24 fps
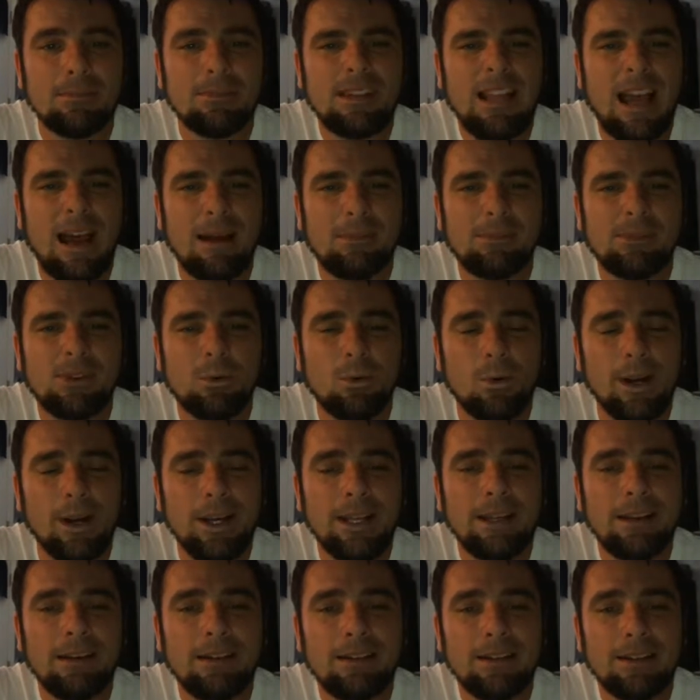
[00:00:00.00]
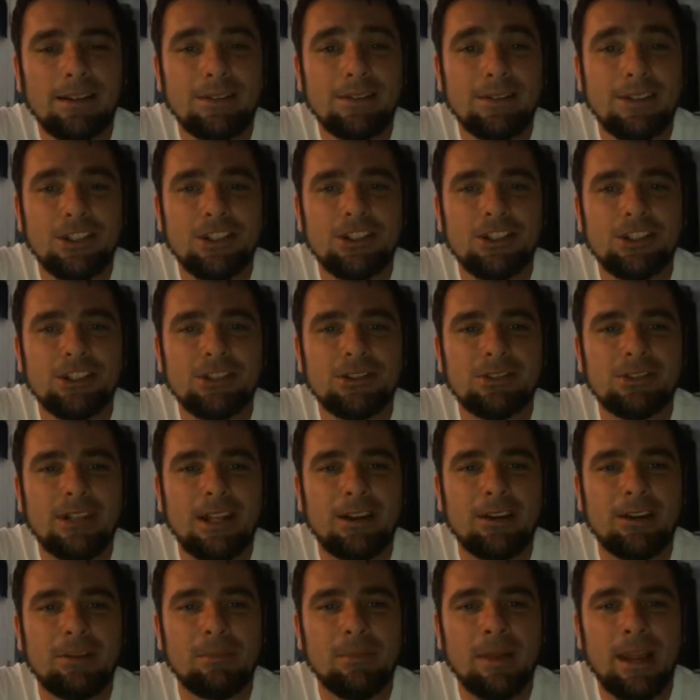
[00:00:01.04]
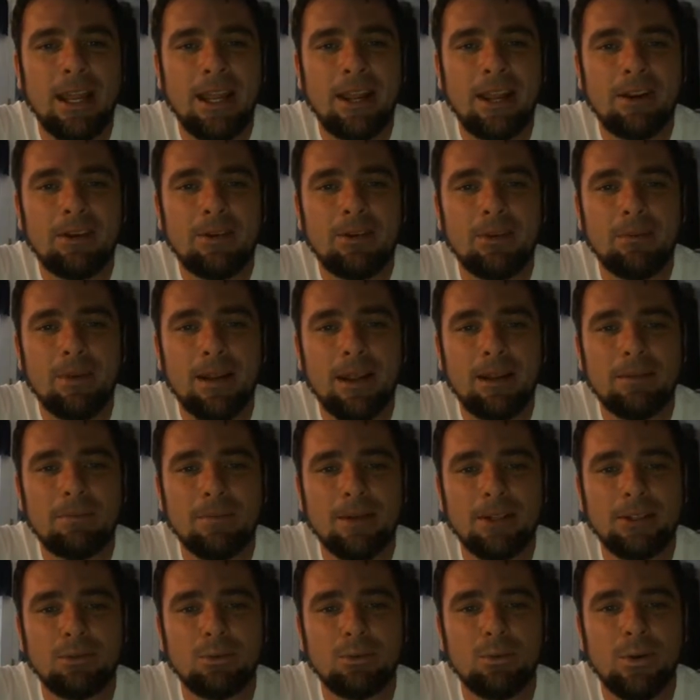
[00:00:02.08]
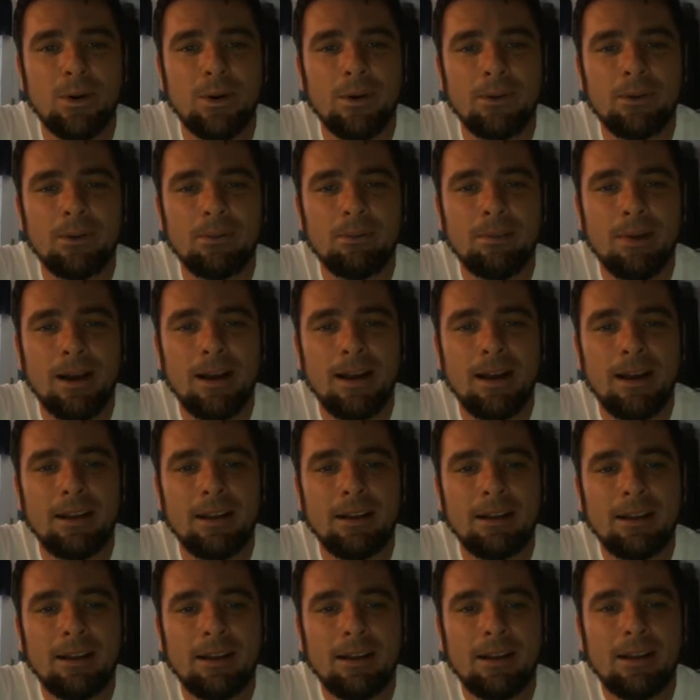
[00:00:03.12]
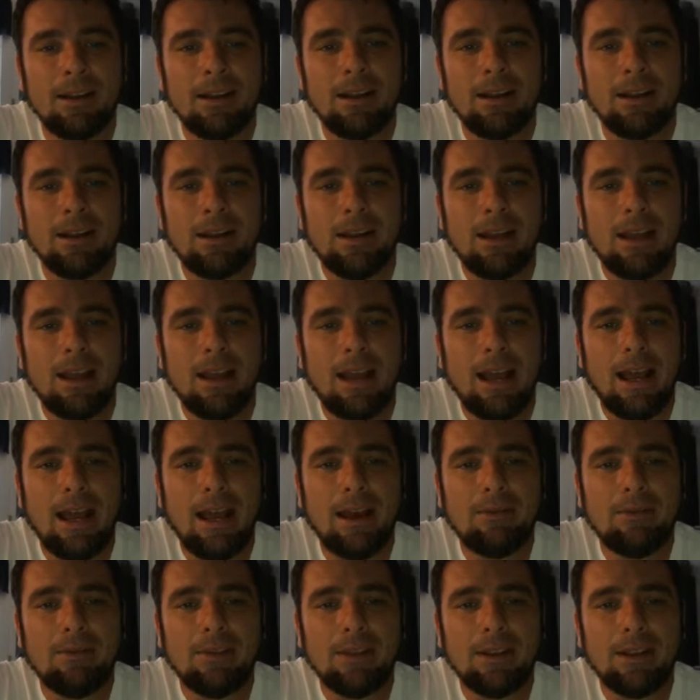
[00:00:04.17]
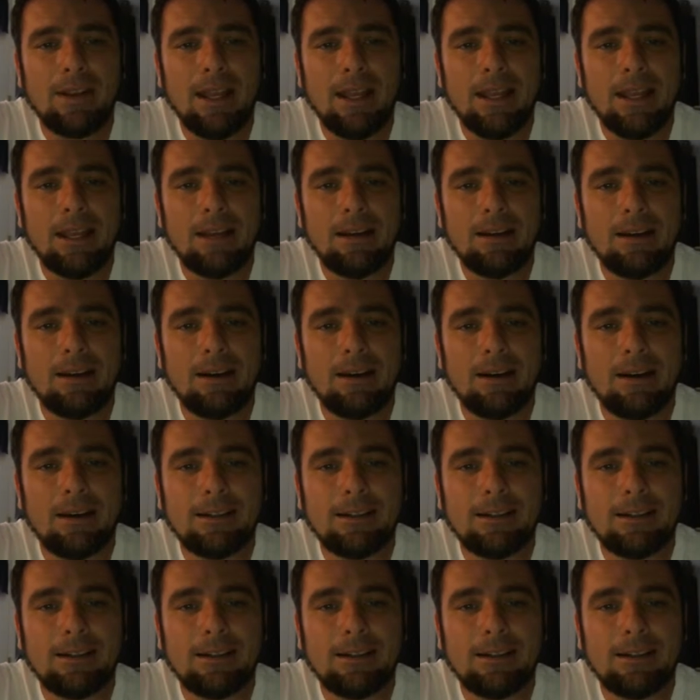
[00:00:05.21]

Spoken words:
top 20 conditions that are made or made much worse by having a